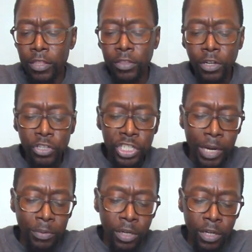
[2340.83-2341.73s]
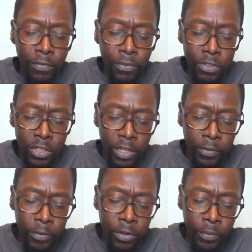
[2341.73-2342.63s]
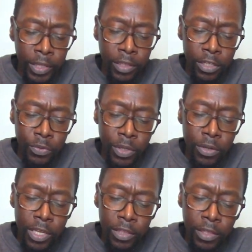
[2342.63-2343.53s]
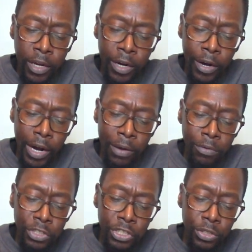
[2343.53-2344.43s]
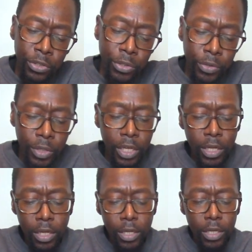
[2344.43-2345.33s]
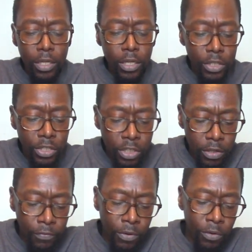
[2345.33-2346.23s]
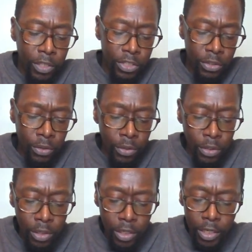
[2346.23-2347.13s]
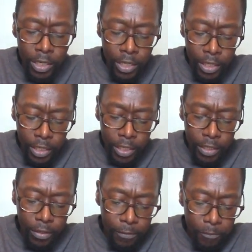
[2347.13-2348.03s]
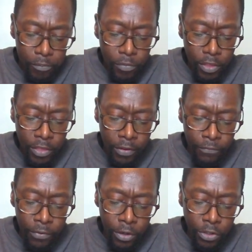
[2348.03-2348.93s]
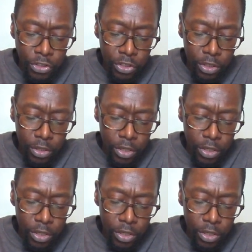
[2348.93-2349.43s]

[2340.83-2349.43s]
the third chapter of 1 Corinthians. When you get there, I want you to focus on the first